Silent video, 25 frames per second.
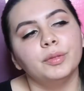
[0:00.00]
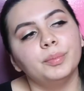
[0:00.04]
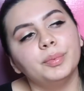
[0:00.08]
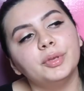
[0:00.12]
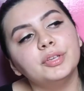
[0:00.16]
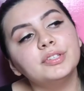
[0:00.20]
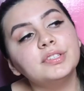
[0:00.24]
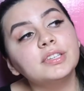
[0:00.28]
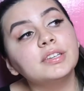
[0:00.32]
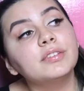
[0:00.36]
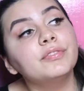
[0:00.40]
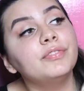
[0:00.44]
the
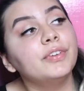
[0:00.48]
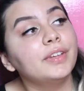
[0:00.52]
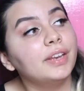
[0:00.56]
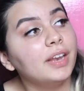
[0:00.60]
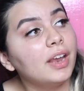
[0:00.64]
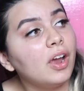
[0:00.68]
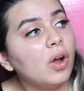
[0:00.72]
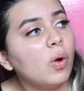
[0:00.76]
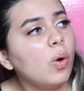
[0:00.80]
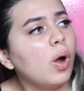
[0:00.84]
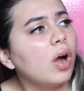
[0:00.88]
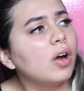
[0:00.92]
music
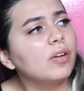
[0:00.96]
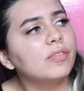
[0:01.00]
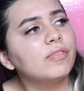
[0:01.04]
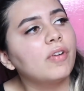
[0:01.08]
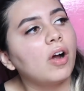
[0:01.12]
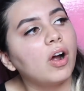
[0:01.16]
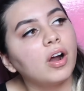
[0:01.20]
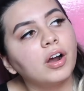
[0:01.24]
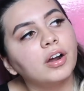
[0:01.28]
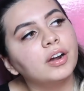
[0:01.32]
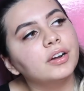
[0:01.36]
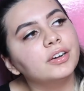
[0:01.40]
video of
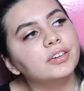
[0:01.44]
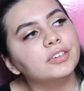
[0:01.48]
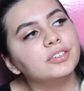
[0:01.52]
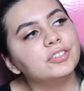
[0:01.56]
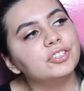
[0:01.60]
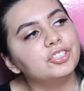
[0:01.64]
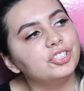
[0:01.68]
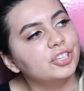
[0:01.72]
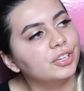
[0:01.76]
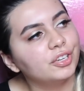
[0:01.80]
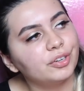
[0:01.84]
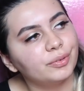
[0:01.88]
our
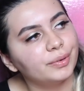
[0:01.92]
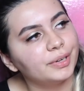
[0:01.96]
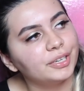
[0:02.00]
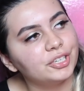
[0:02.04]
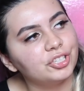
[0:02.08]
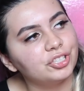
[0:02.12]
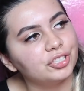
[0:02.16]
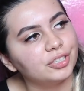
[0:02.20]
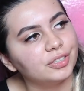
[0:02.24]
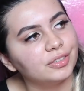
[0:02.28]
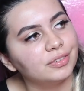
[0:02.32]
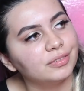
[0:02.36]

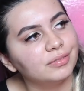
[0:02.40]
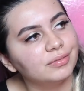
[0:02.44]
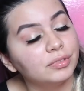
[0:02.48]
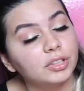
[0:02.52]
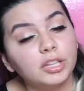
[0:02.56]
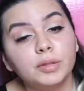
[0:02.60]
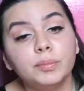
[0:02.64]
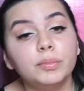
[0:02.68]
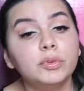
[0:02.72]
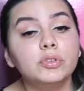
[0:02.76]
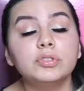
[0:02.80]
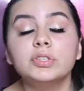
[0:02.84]
generation,
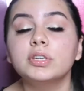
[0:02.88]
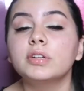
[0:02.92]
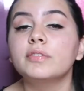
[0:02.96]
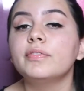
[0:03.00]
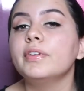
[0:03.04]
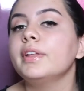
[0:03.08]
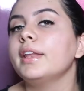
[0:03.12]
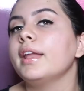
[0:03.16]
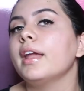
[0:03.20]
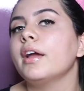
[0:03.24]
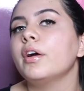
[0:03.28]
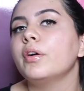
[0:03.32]
the music
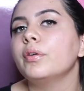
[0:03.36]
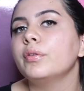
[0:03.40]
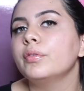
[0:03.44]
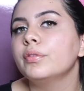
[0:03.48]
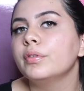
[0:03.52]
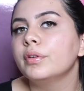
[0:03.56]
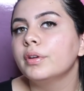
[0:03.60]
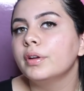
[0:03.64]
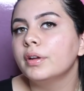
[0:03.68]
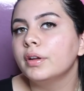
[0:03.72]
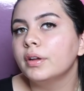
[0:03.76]
video